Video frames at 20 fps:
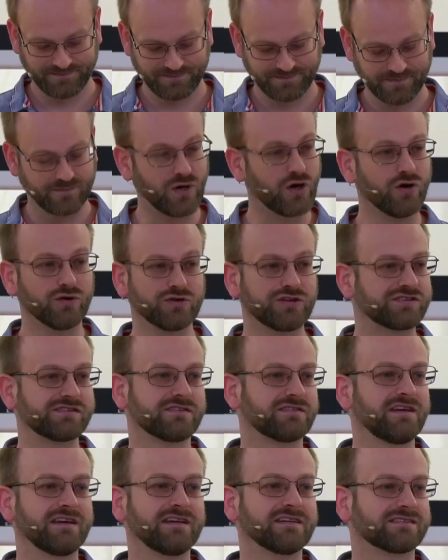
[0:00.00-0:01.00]
Paul
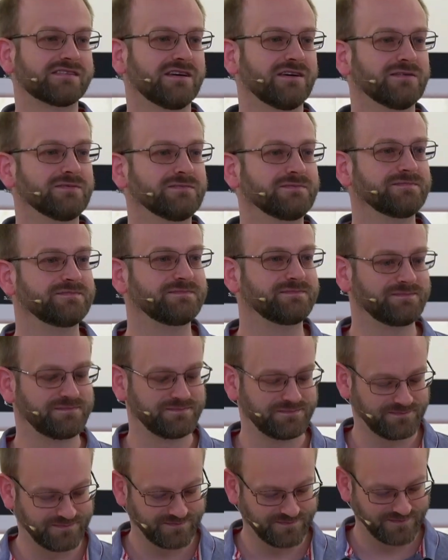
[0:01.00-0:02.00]
doesn't think so.
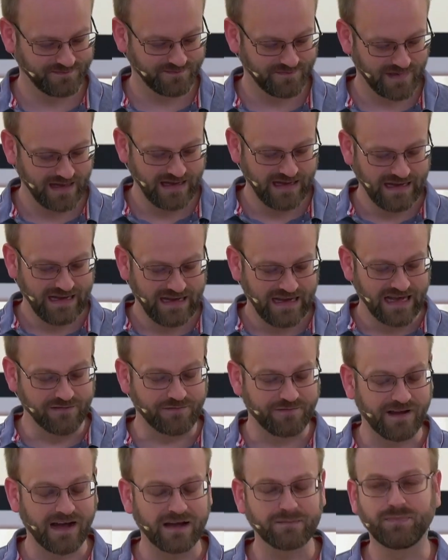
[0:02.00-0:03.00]
In
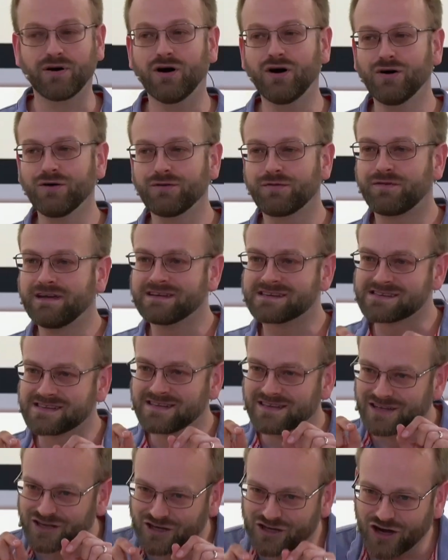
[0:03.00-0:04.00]
fact, Paul thinks
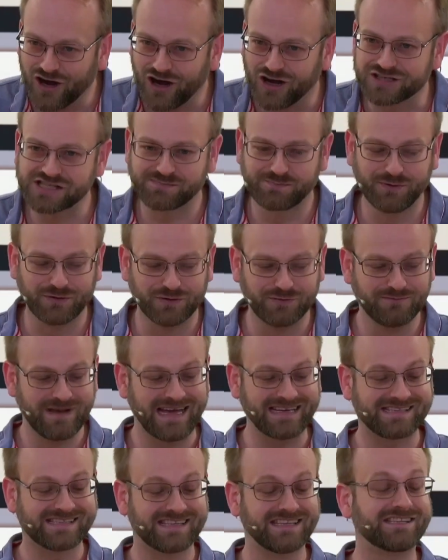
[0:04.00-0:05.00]
the gospel
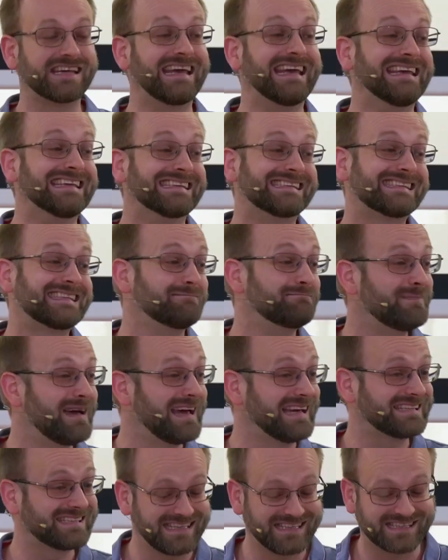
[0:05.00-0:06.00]
message is the
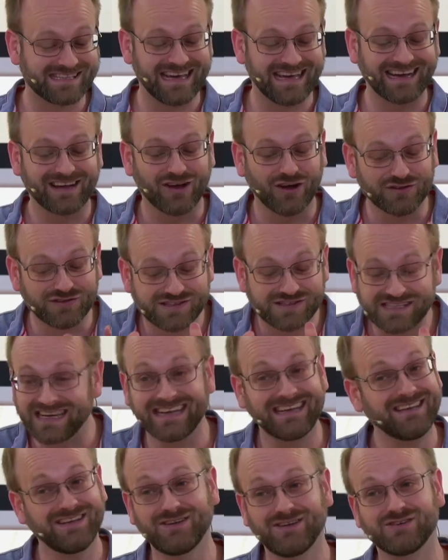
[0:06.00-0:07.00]
message that
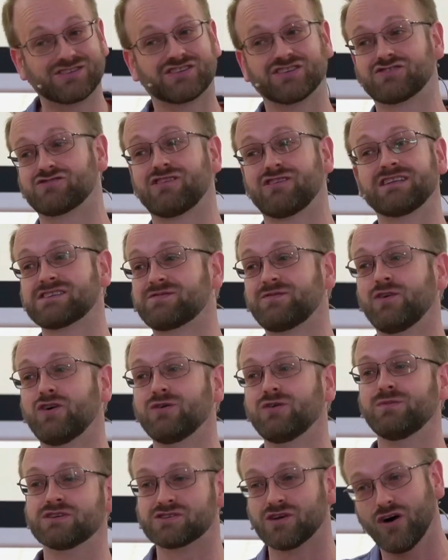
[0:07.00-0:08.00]
continues to
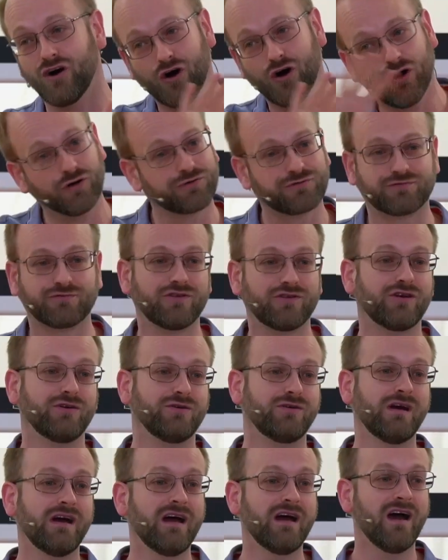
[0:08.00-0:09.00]
transform us all
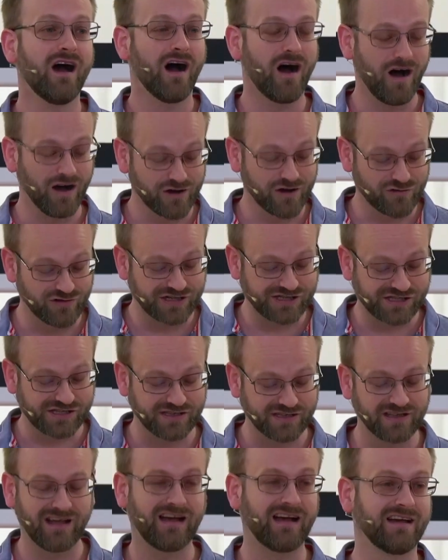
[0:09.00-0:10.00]
through our
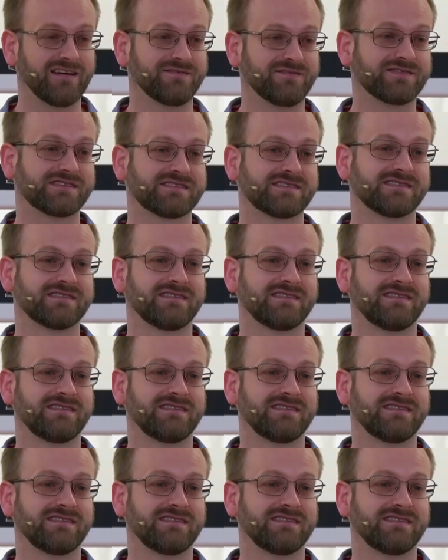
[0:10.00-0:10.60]
Christian lives.